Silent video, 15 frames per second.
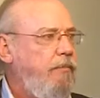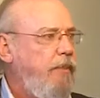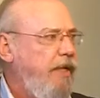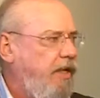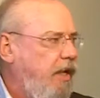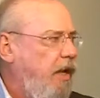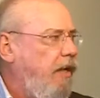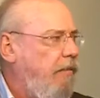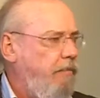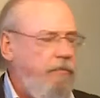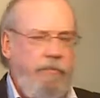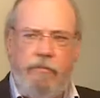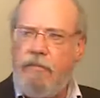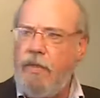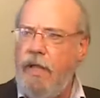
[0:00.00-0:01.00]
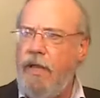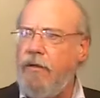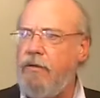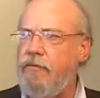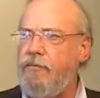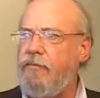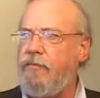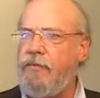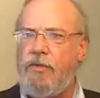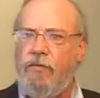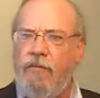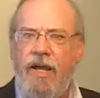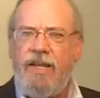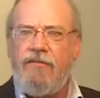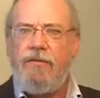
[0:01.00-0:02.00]
become out of
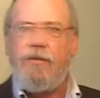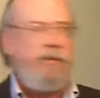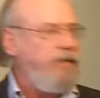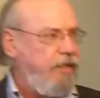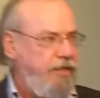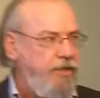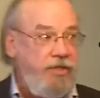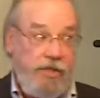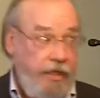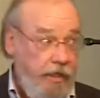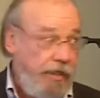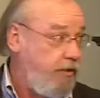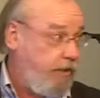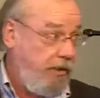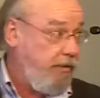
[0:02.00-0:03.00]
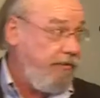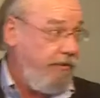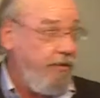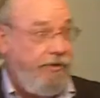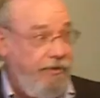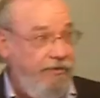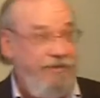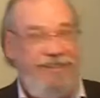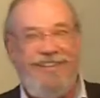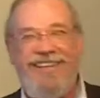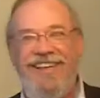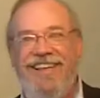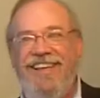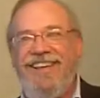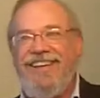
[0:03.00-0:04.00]
survival instinct, you know,
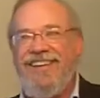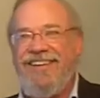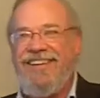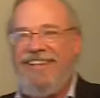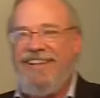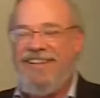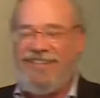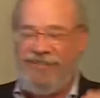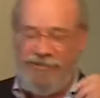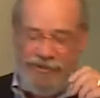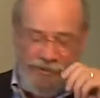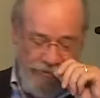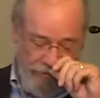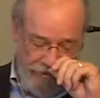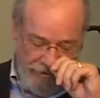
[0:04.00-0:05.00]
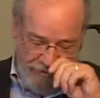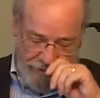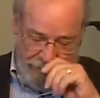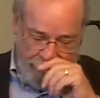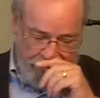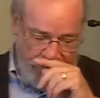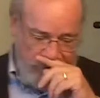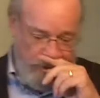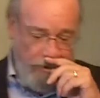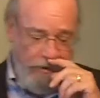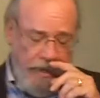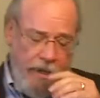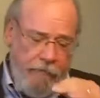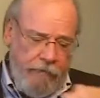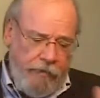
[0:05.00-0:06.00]
as we use.
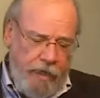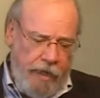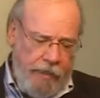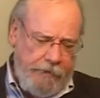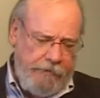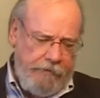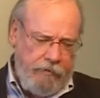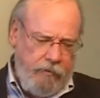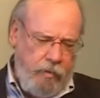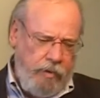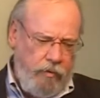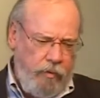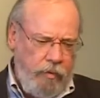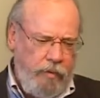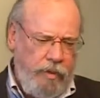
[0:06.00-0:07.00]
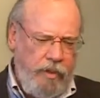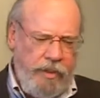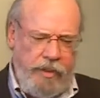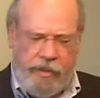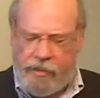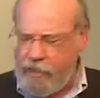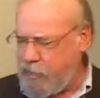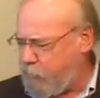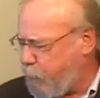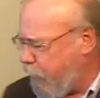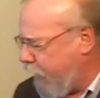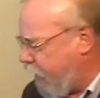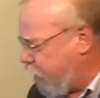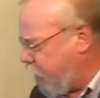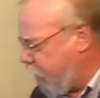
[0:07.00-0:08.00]
When we look at this
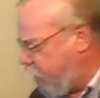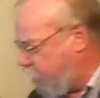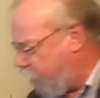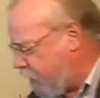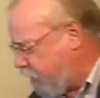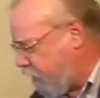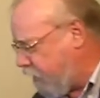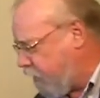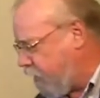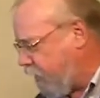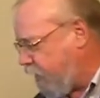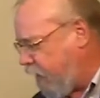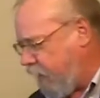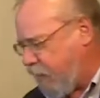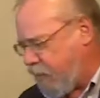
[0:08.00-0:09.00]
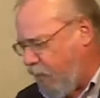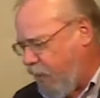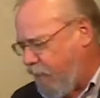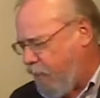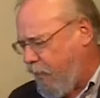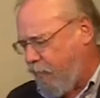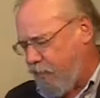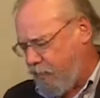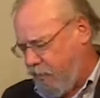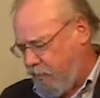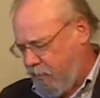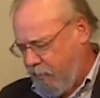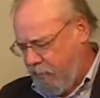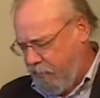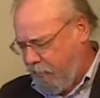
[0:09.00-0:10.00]
passage with Zacchaeus, you know, I've
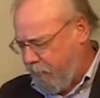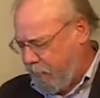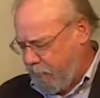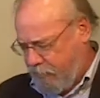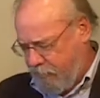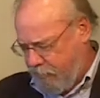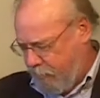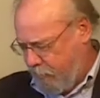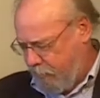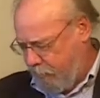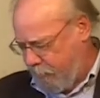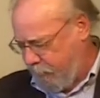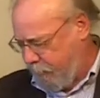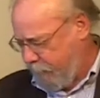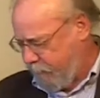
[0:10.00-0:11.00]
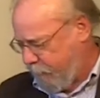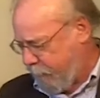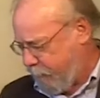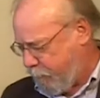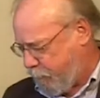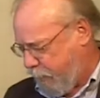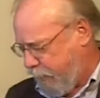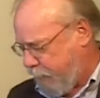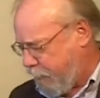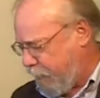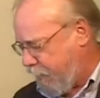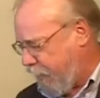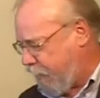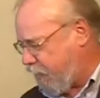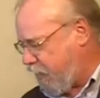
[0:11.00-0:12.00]
always, you know, every
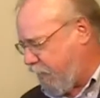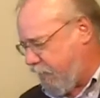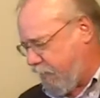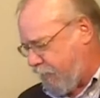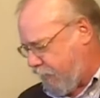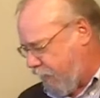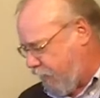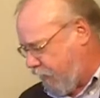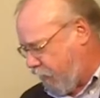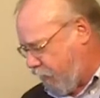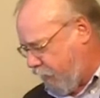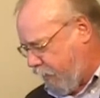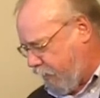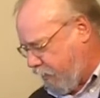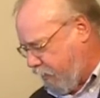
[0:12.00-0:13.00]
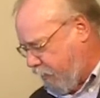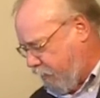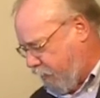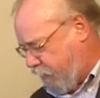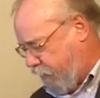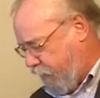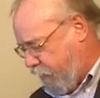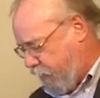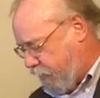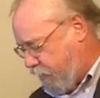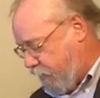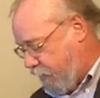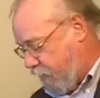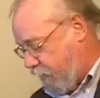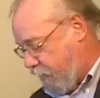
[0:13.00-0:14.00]
Bible lesson and Sunday school lesson always
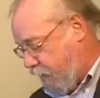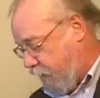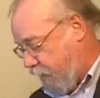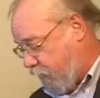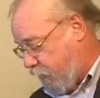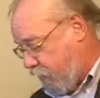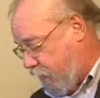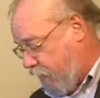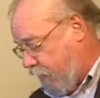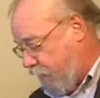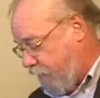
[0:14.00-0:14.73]
focused on his height.